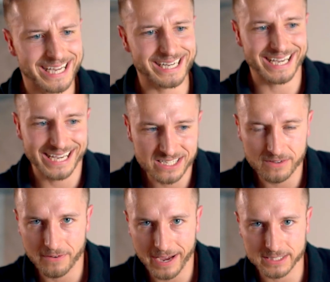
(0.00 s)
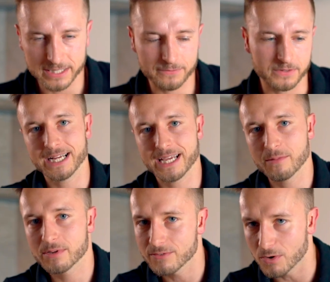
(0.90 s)
It is effective. It
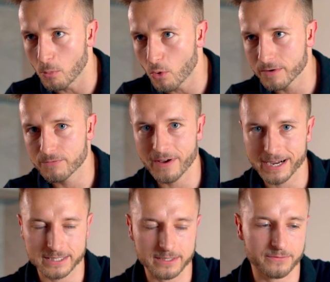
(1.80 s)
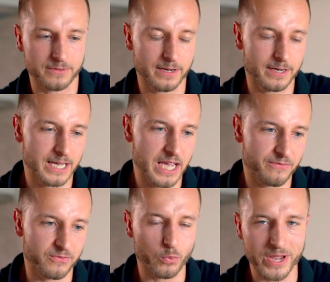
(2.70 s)
can be even more effective
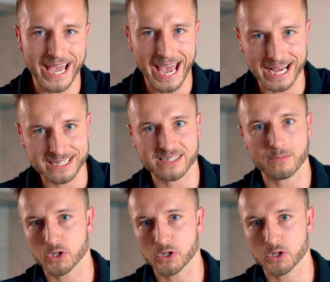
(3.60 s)
if we add some